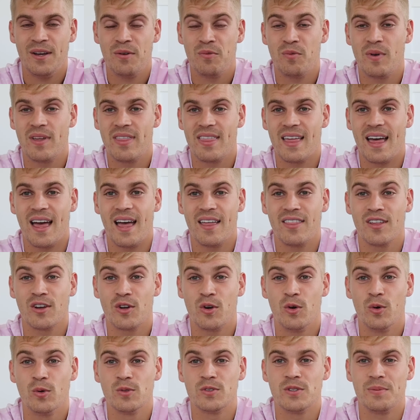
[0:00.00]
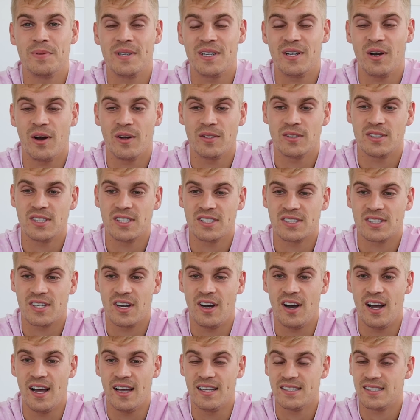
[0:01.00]
with the Cool to Be Conscious
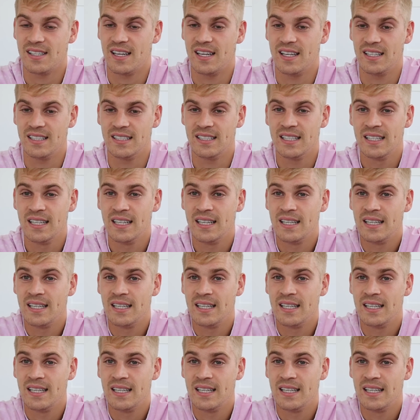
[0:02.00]
guys, and